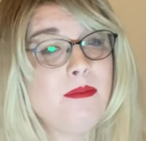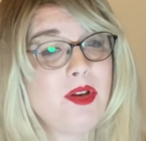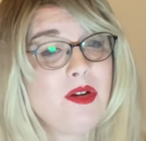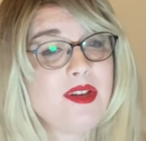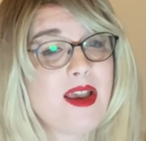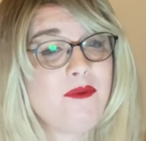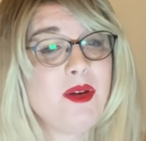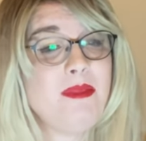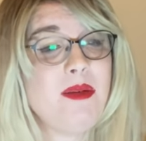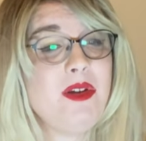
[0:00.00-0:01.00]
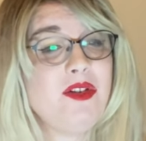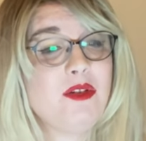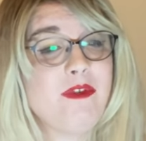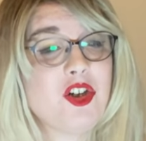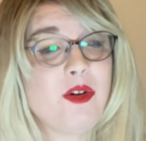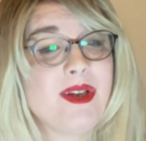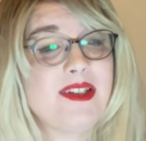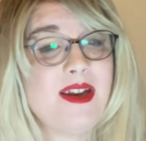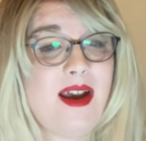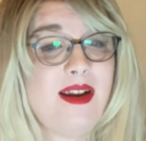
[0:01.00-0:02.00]
But not every meme used in Rage
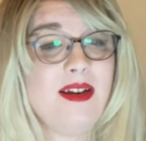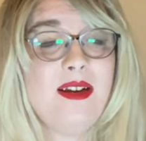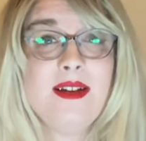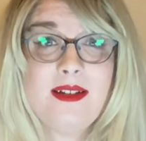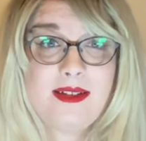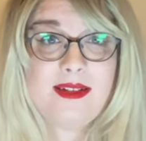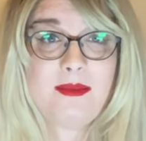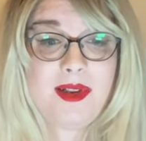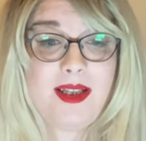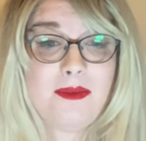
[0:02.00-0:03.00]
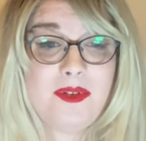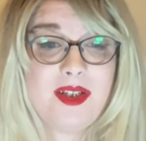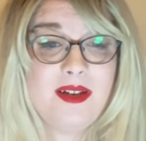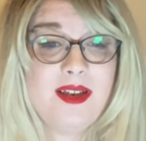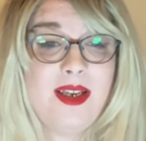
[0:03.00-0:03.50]
Comics died. Some lived.